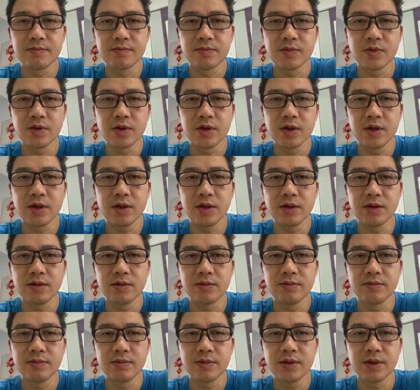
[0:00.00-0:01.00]
Okay,
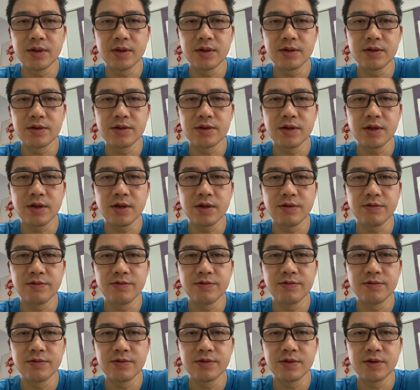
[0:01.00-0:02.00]
and save.
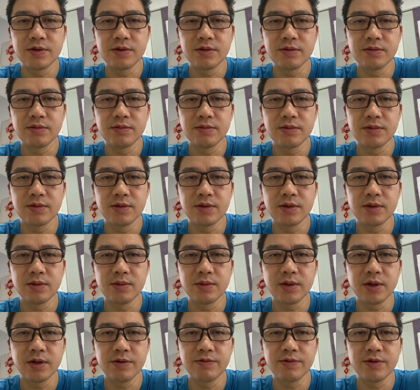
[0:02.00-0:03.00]
So there
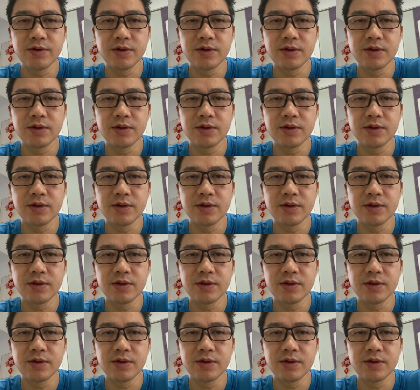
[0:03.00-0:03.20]
we have it.